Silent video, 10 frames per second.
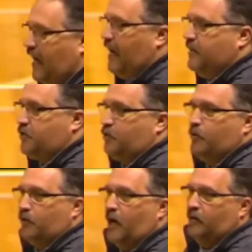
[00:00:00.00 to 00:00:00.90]

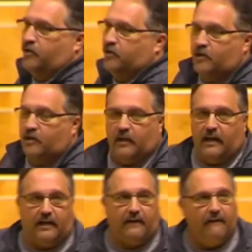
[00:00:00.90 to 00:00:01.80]
School Coaches
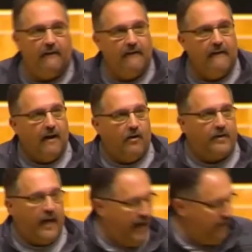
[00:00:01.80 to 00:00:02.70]
Clinic, okay?